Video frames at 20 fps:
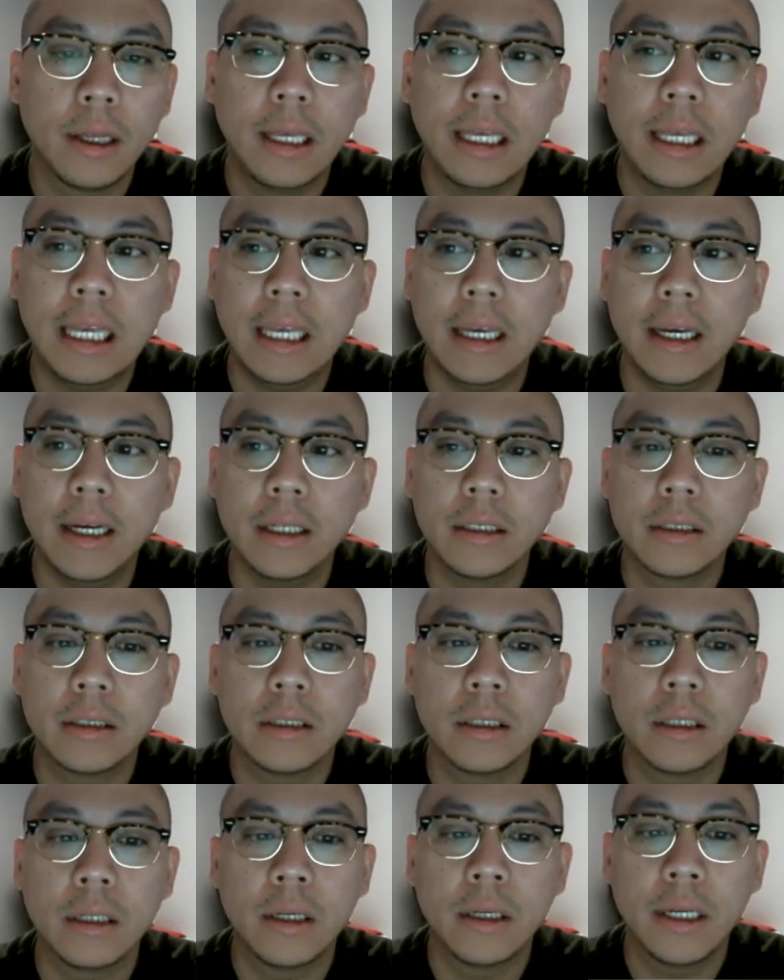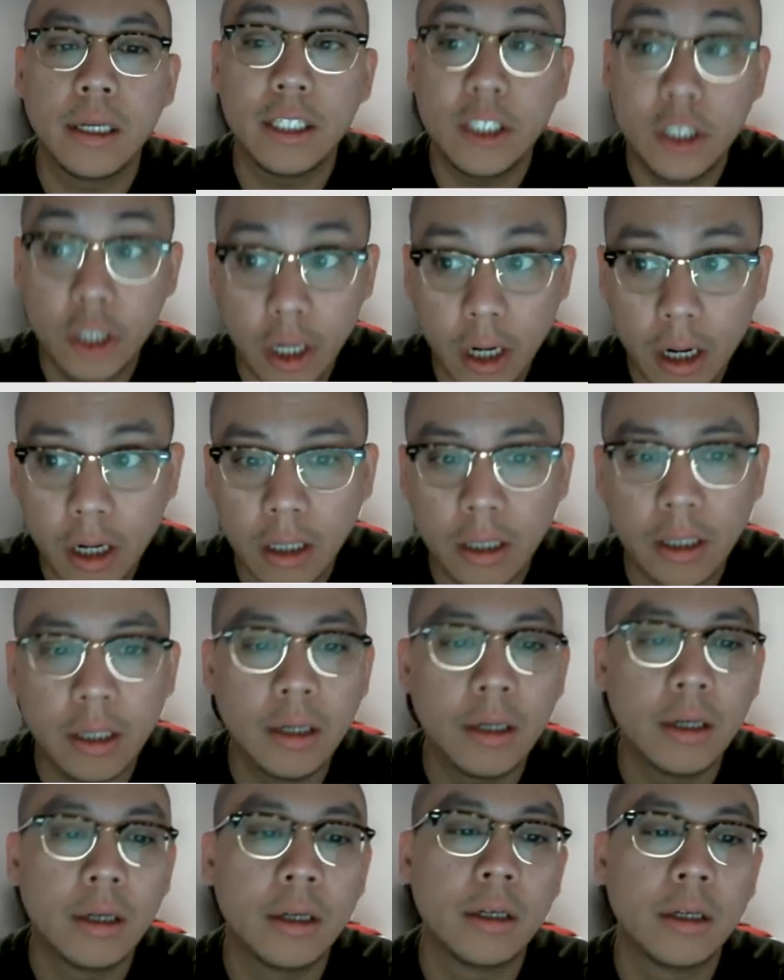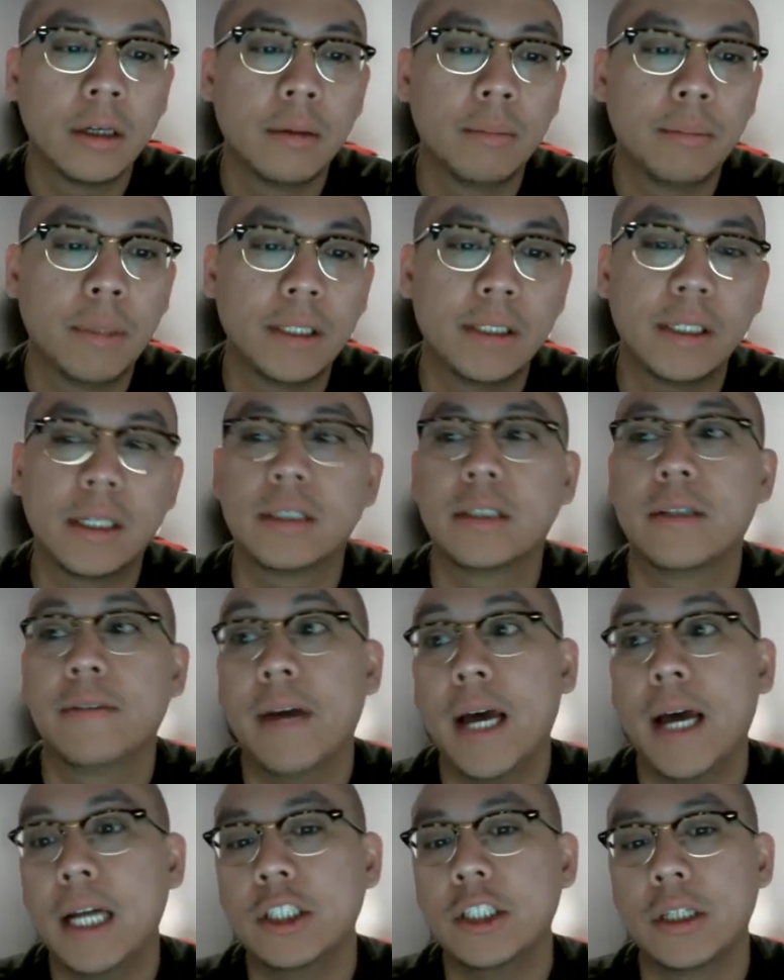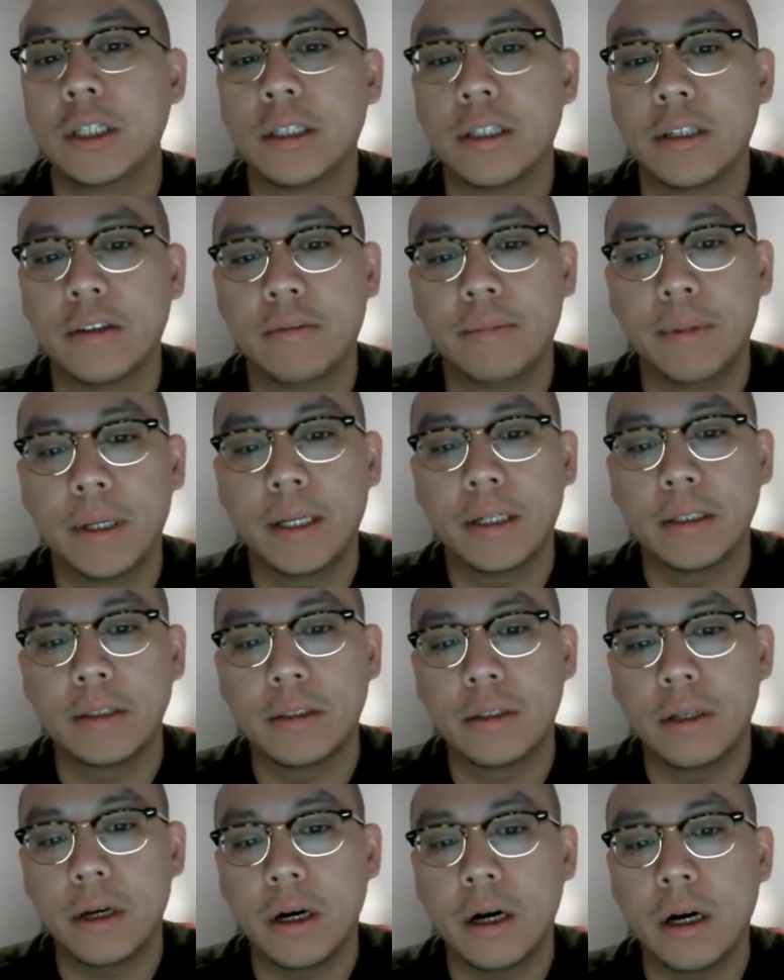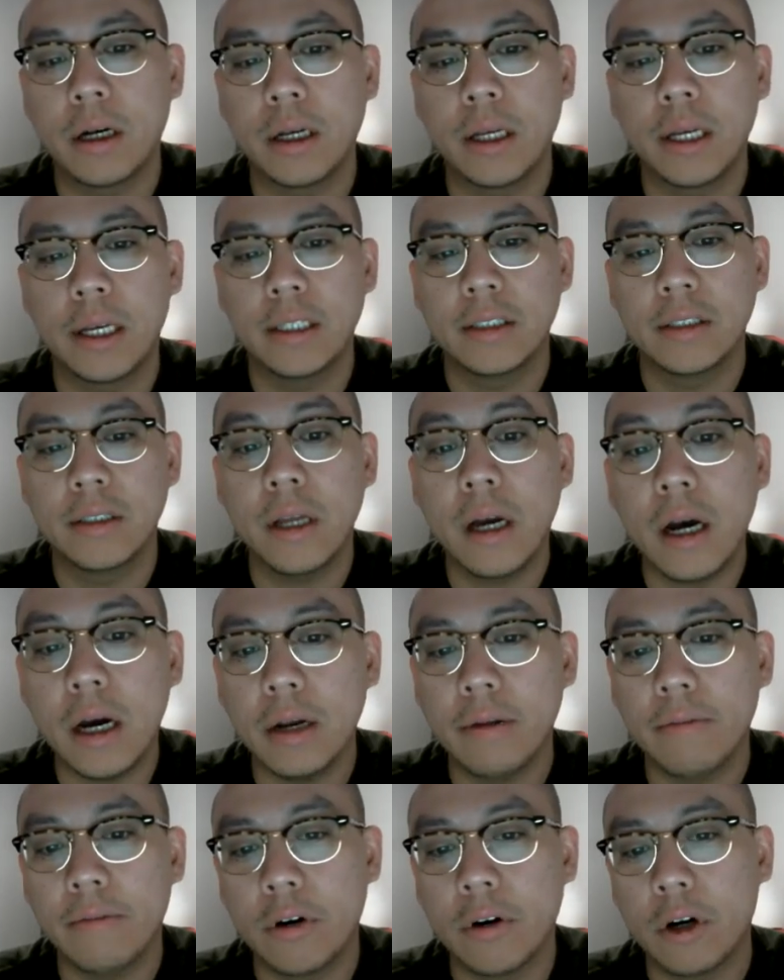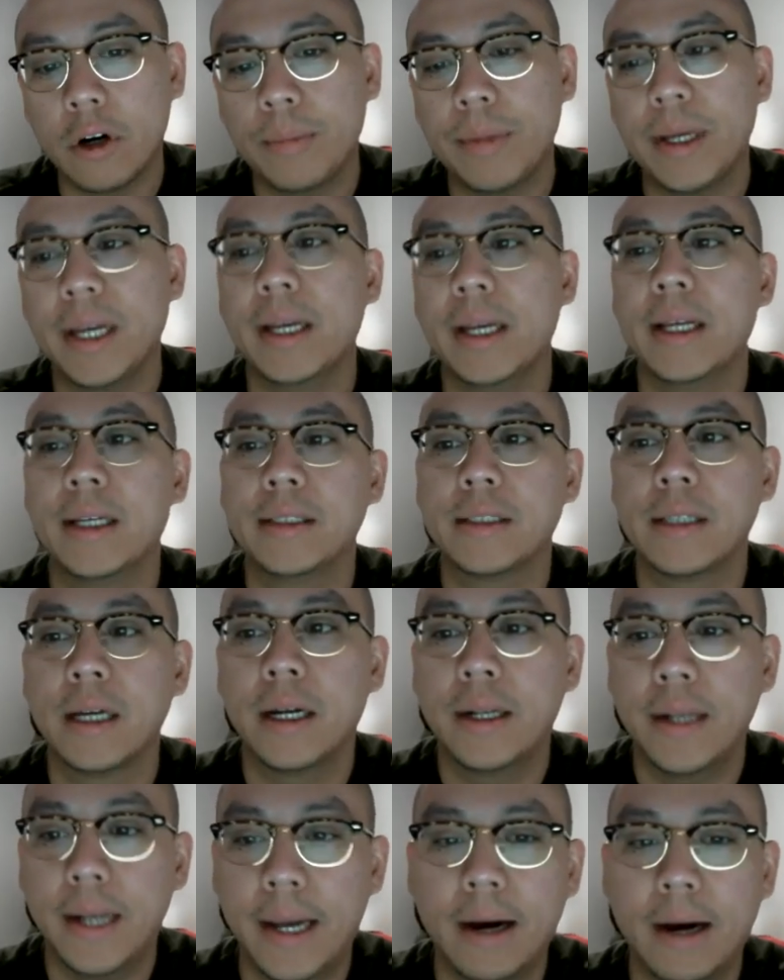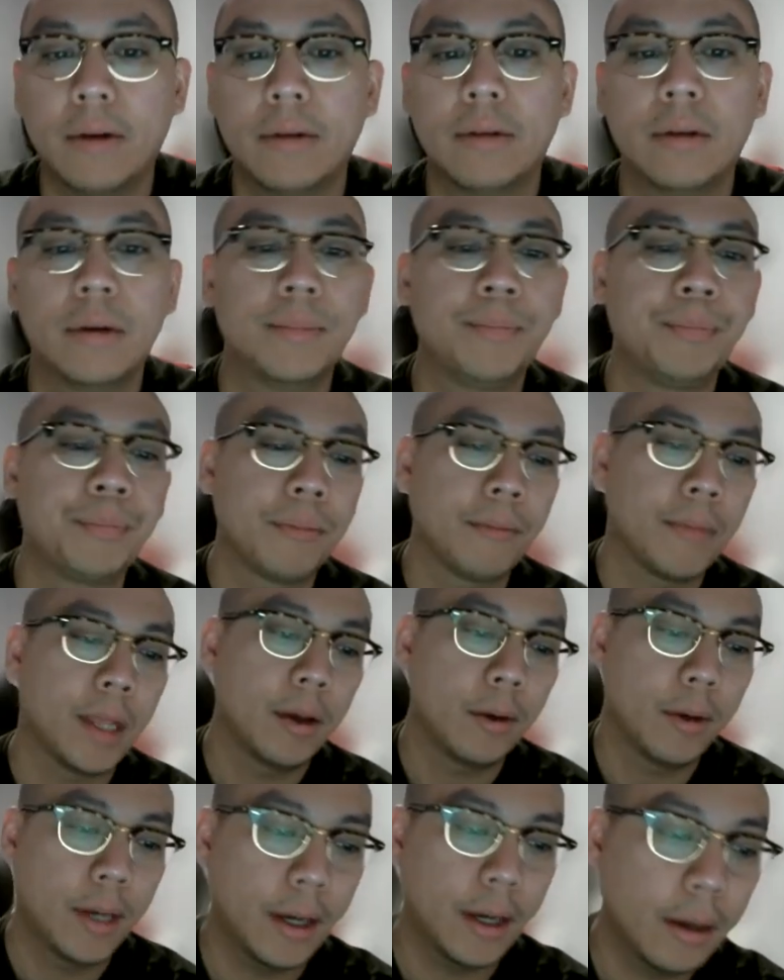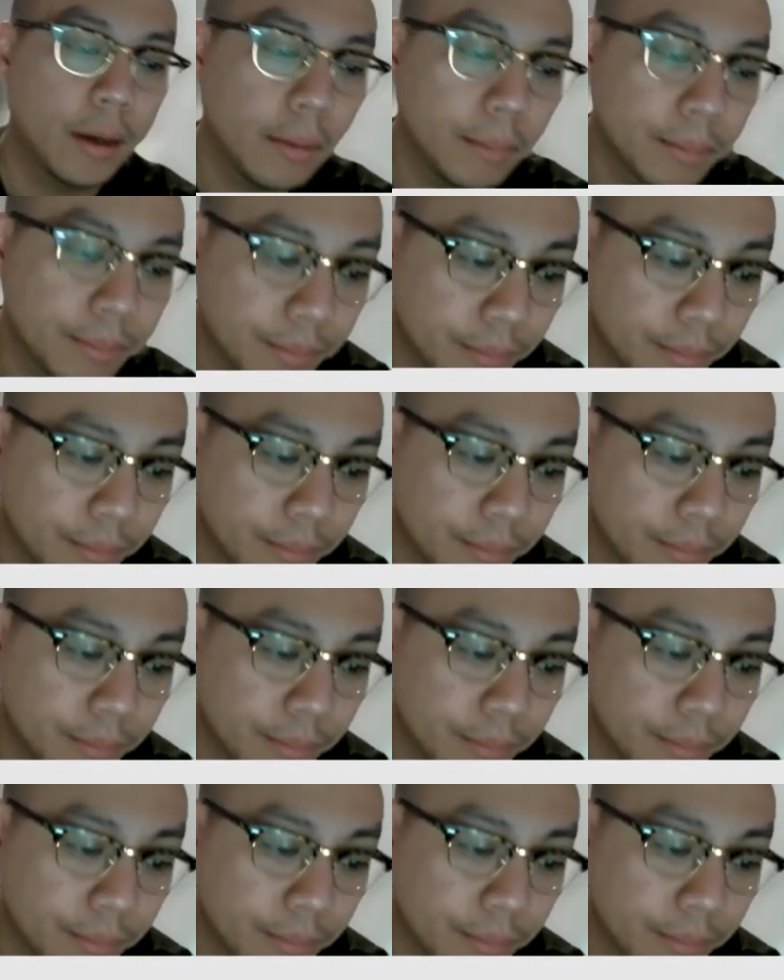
he is. His dog, possessive adjective, because dog is not a verb, it is a noun. Okay.